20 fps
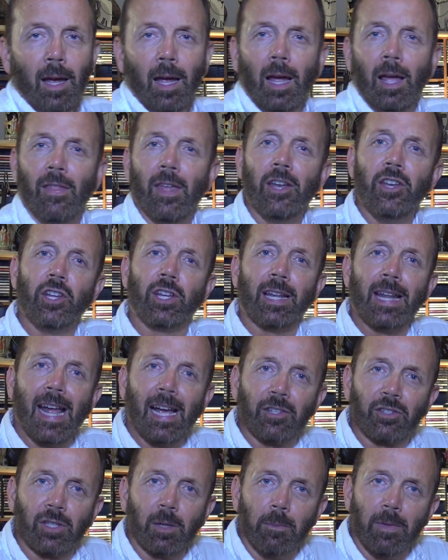And then you can
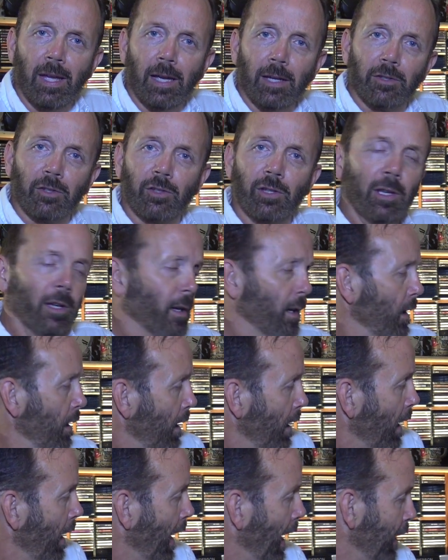ask him this.
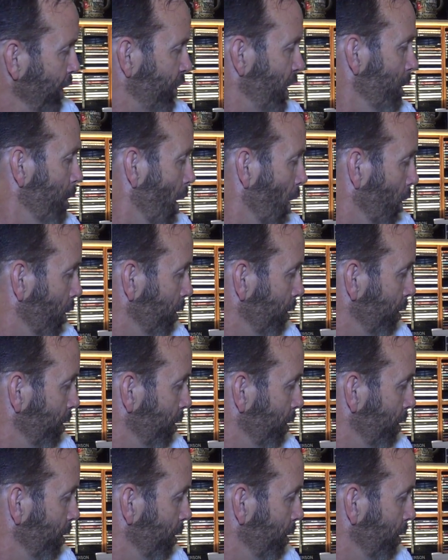Hey, Jibo,